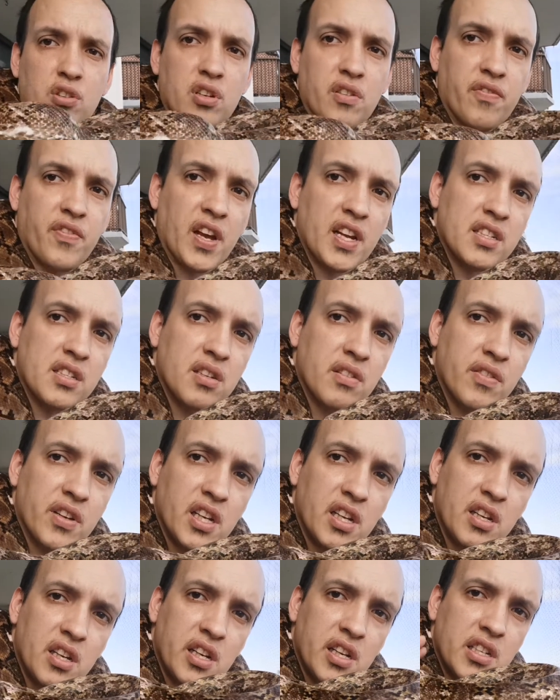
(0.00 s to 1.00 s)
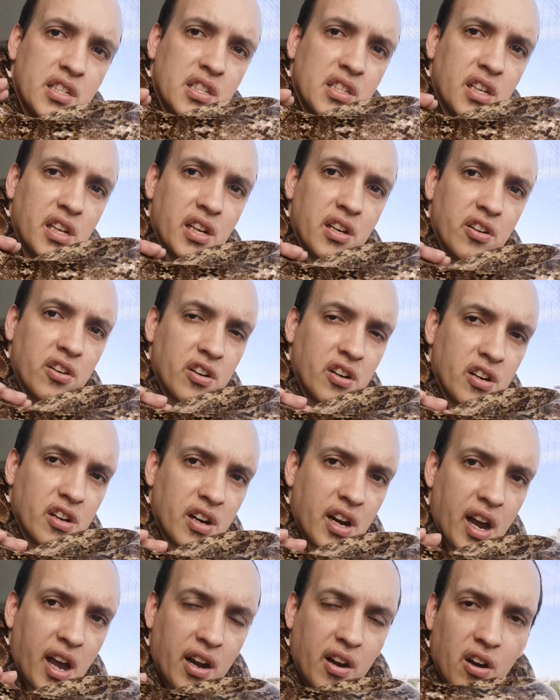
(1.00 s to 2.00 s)
or defensiveness in
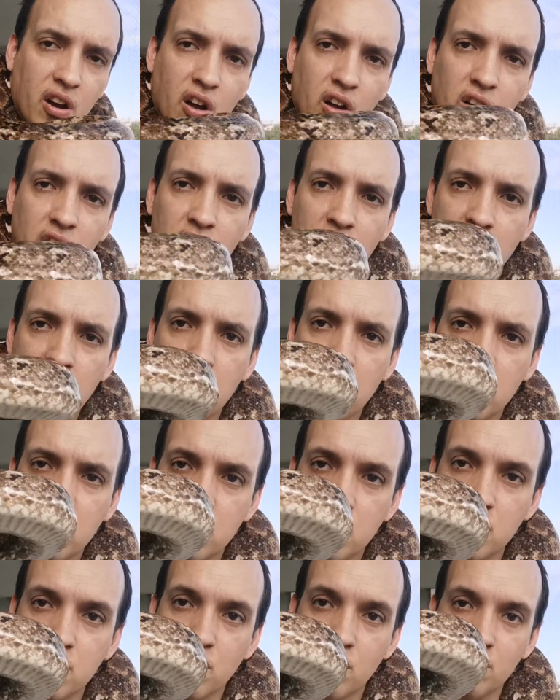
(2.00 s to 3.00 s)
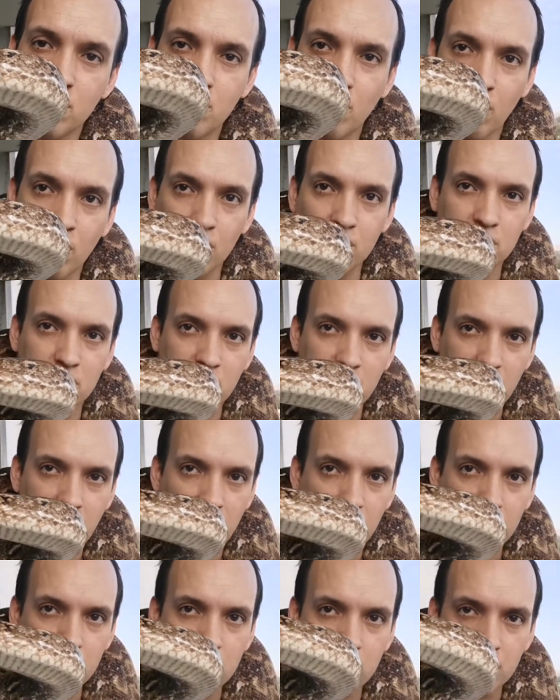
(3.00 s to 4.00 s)
her at all. She's also older
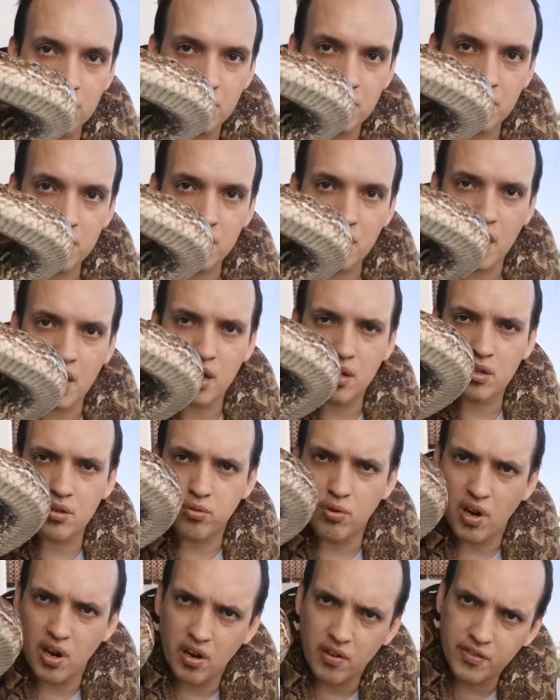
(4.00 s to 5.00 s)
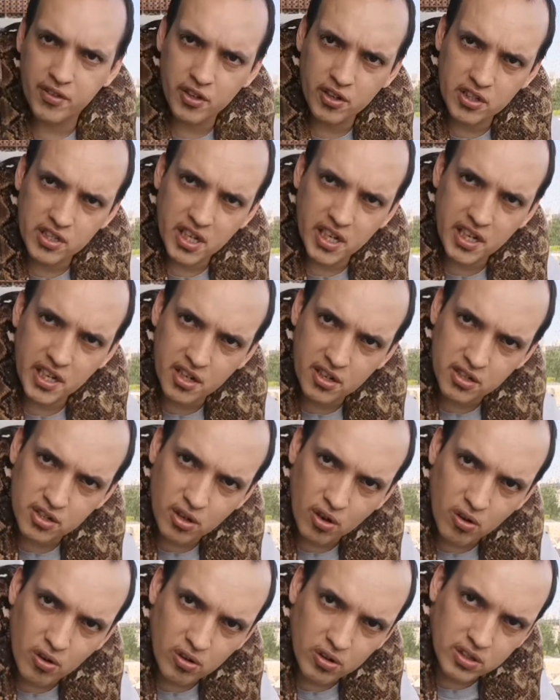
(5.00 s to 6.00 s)
now, so she's like 12, 13
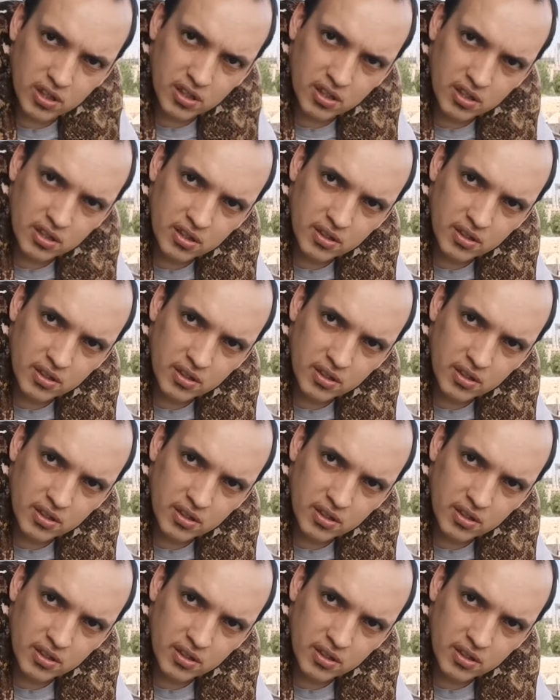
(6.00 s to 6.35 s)
years old.